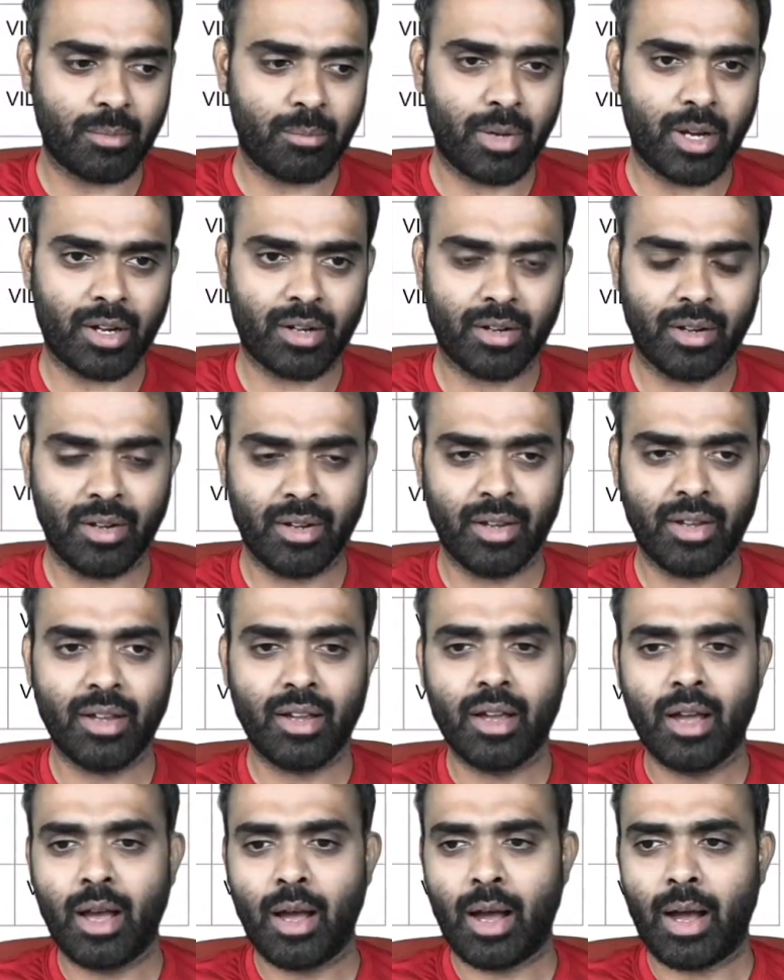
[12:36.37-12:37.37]
a bit.
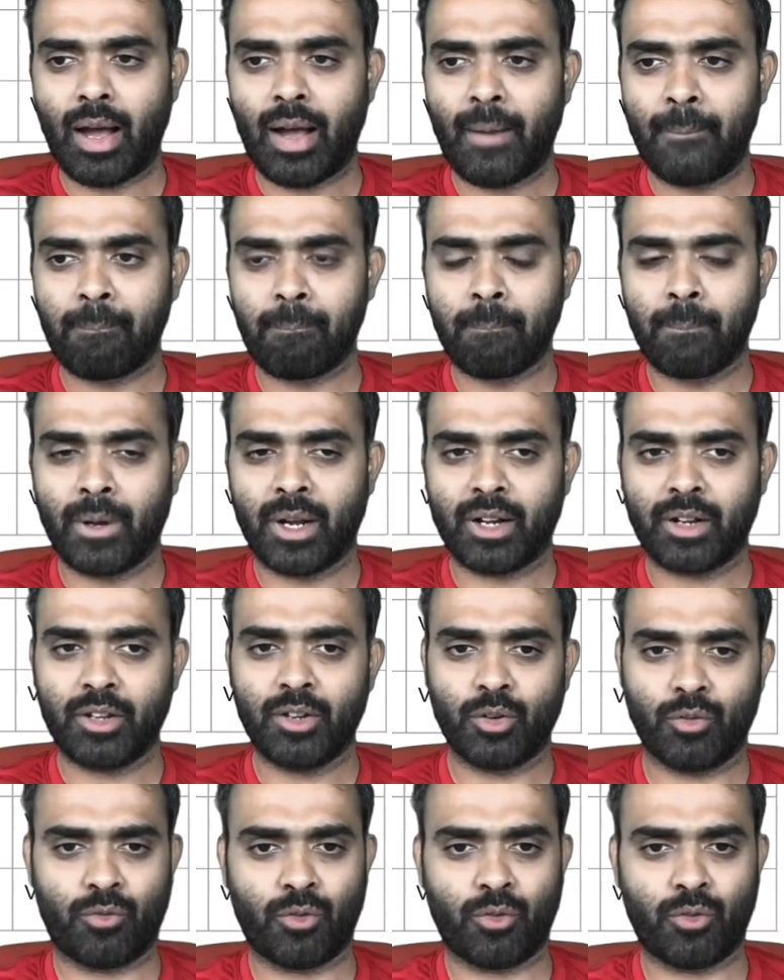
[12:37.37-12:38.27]
But